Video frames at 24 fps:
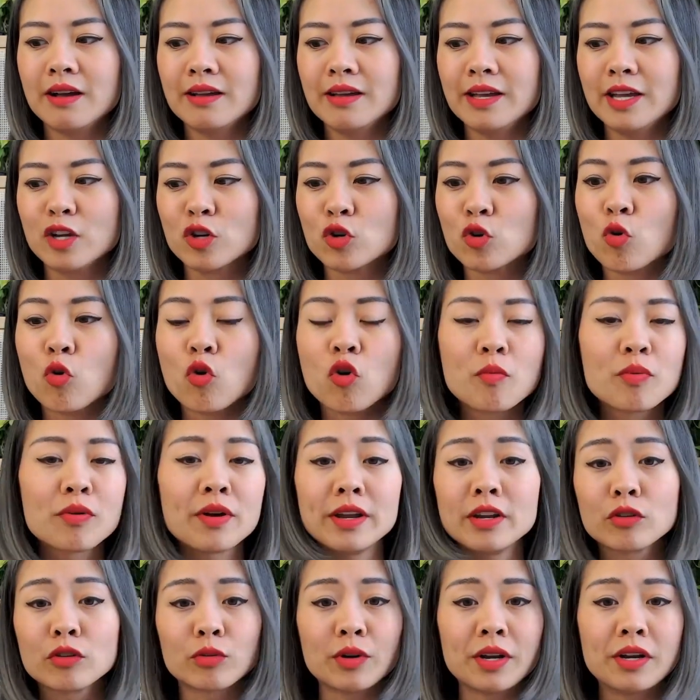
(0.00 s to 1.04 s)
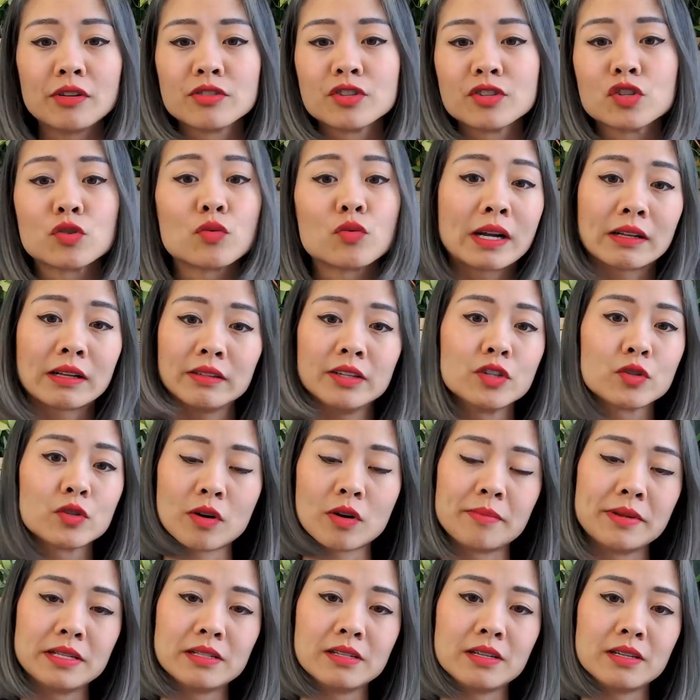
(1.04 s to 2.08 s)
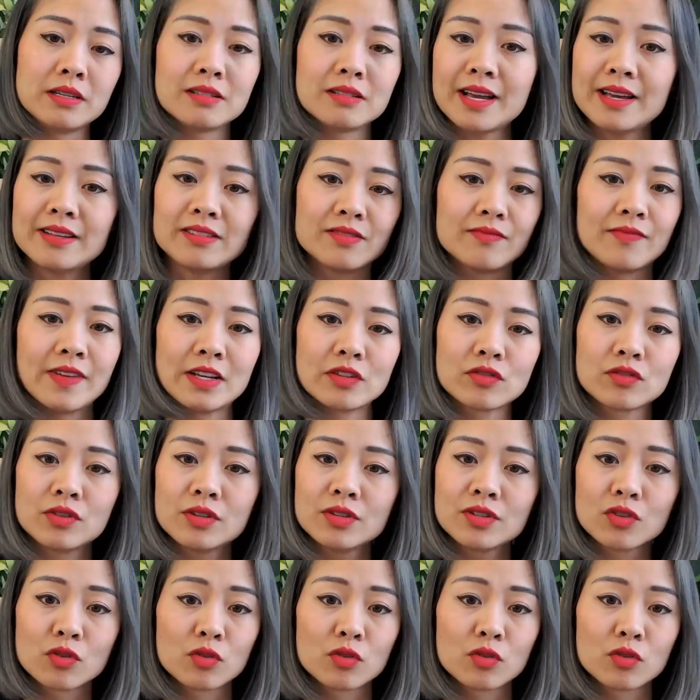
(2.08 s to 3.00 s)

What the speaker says: incorporating creators directly into our business as investors